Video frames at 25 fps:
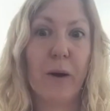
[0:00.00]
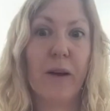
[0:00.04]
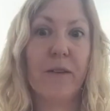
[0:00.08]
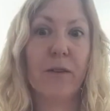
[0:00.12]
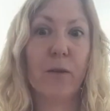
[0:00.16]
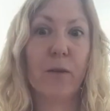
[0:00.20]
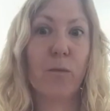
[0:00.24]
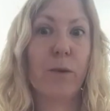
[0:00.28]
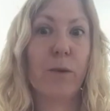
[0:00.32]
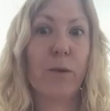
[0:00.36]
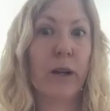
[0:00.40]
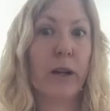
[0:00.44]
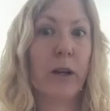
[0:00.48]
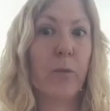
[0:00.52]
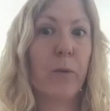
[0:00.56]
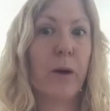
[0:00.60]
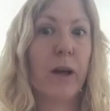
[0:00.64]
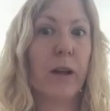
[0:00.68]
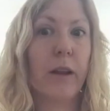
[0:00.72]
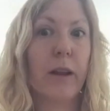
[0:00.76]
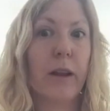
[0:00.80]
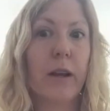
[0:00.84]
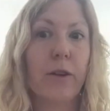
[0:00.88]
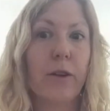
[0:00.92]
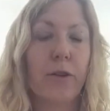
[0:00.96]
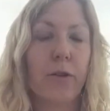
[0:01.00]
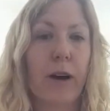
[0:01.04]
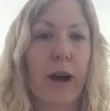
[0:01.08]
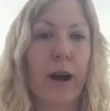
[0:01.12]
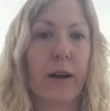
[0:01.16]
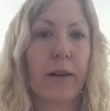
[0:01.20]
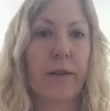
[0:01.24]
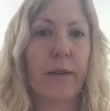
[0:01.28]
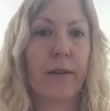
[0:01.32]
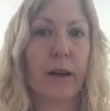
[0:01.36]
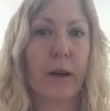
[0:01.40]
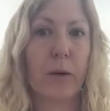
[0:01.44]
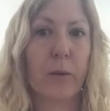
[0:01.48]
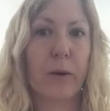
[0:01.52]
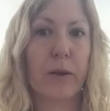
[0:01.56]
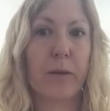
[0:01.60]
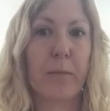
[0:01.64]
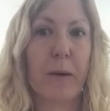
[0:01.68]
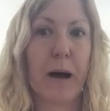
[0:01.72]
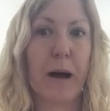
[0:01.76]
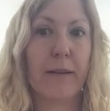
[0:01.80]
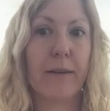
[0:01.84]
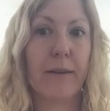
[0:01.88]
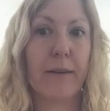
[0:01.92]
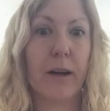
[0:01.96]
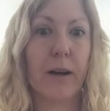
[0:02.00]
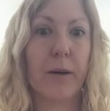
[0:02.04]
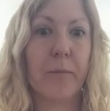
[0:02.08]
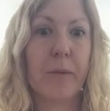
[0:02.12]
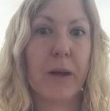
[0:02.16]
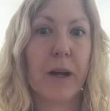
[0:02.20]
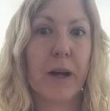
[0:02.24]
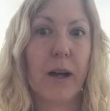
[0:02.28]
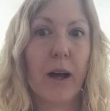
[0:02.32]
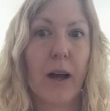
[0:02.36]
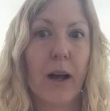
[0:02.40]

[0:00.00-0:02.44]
waves are really weakly interacting with matter.